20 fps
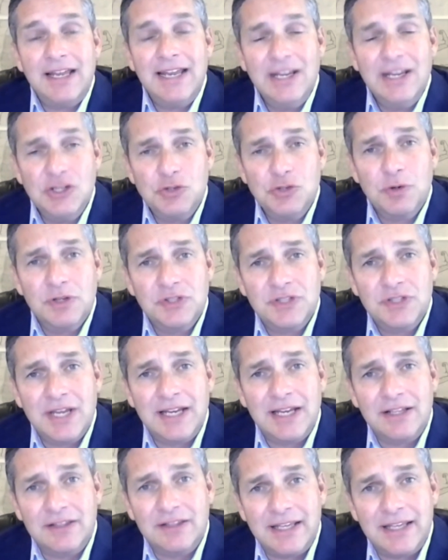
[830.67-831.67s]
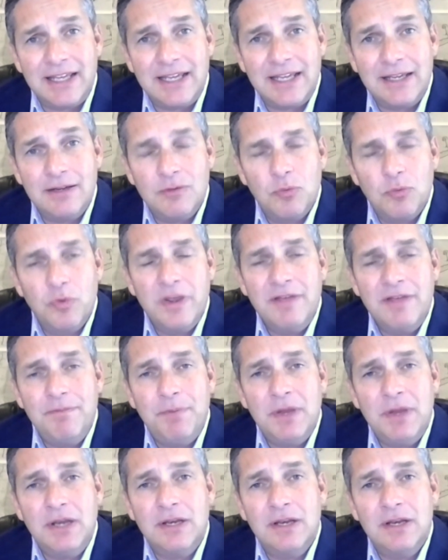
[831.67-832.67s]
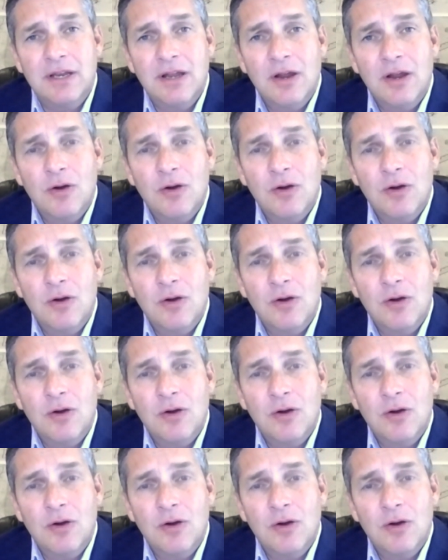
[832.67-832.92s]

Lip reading: Interestingly, we've been